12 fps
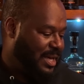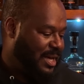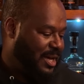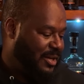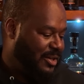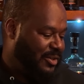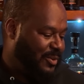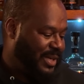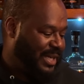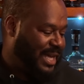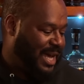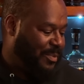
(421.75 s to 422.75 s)

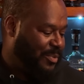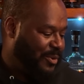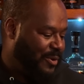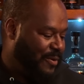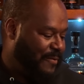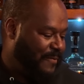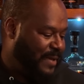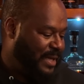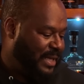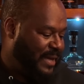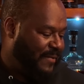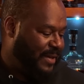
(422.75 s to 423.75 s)
129 proof,
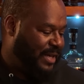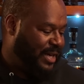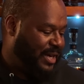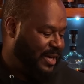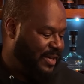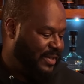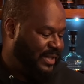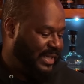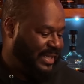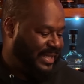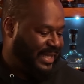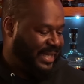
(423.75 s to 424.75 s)
11 years,
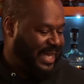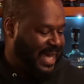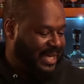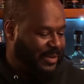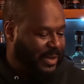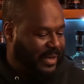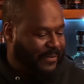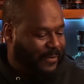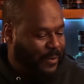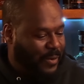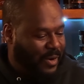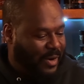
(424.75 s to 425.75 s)

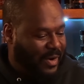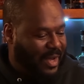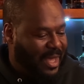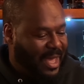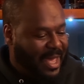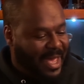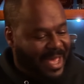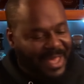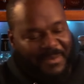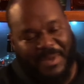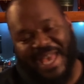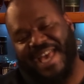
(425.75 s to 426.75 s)
C924.
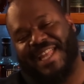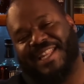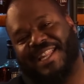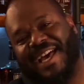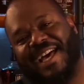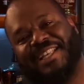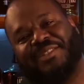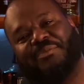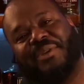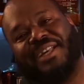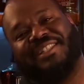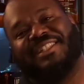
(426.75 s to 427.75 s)
Man, as
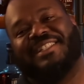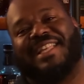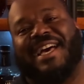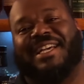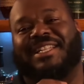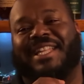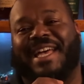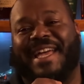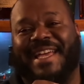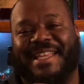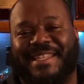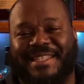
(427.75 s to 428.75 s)
much as I
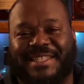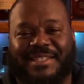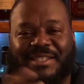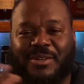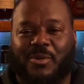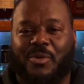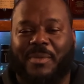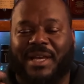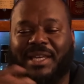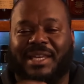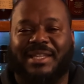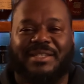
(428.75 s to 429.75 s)
glazed, to quote my
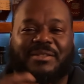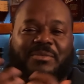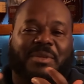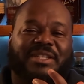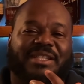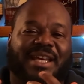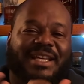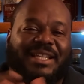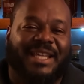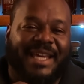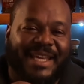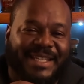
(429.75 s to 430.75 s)
kids, as much as I
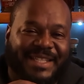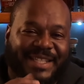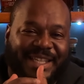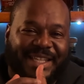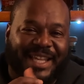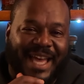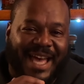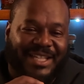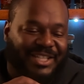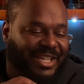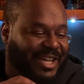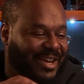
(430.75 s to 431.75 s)
glazed C
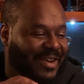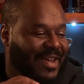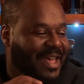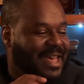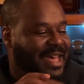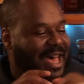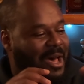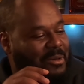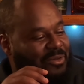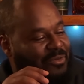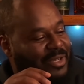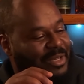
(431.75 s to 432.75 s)
last year, I
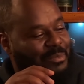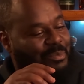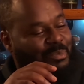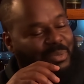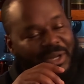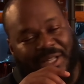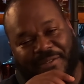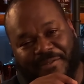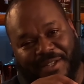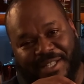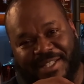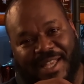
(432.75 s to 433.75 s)
was really pulling
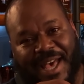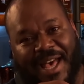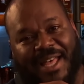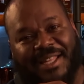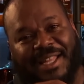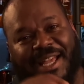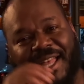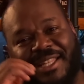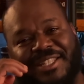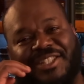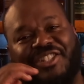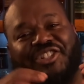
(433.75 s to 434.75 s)
for this guy. Like I
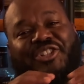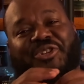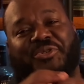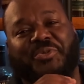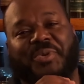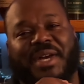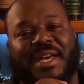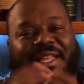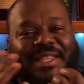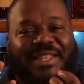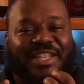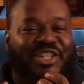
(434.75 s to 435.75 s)
just knew
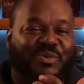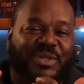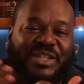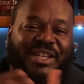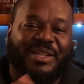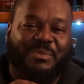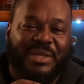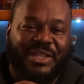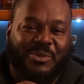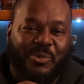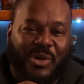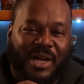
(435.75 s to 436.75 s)
this was gonna be
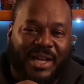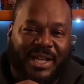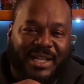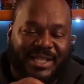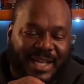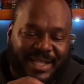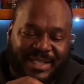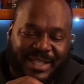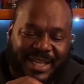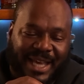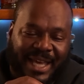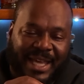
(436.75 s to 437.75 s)
the one that takes the
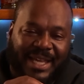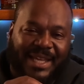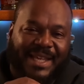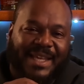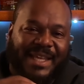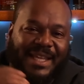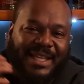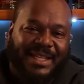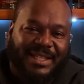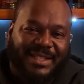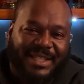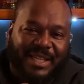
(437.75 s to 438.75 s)
cake.
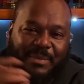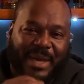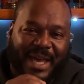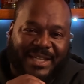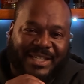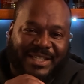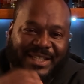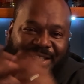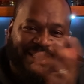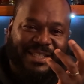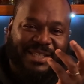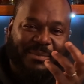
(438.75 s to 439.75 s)
C batches, at
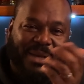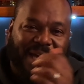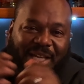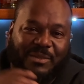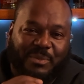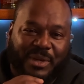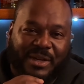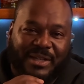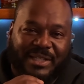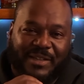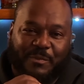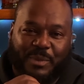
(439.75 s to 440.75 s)
least in my
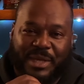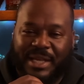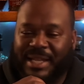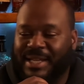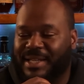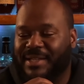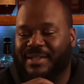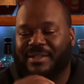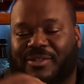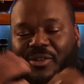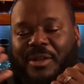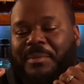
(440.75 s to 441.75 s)
experience, have been
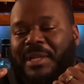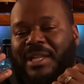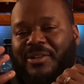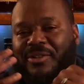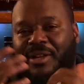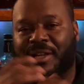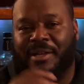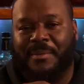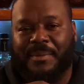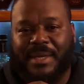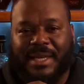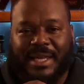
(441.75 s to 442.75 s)
creme de la
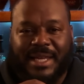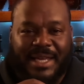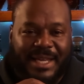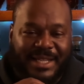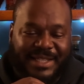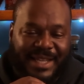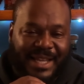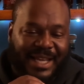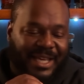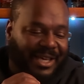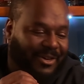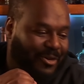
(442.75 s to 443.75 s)
creme. Instead, I
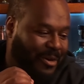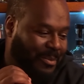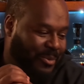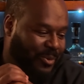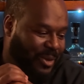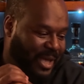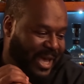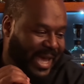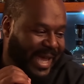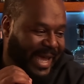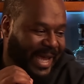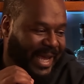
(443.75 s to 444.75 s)
get creme
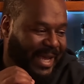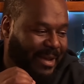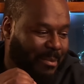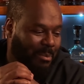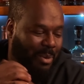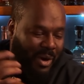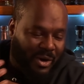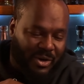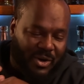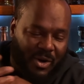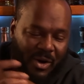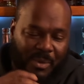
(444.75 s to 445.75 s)
brulee,
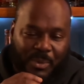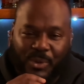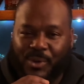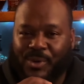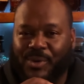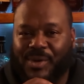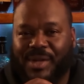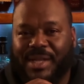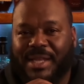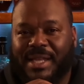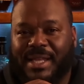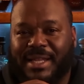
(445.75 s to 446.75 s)
burnt caramel,
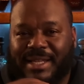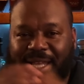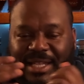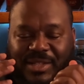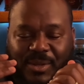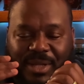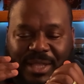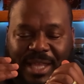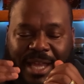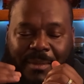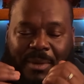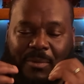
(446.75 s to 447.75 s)
that sort of
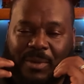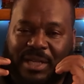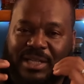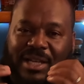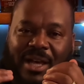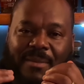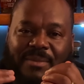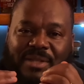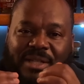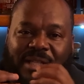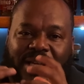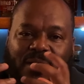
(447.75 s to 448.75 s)
thing. But when it comes
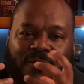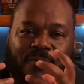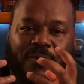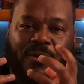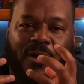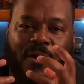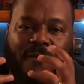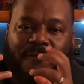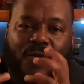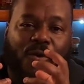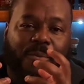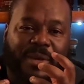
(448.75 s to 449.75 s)
to the overall
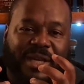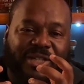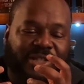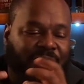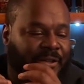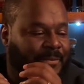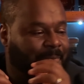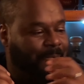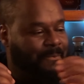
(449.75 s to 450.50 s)
full picture,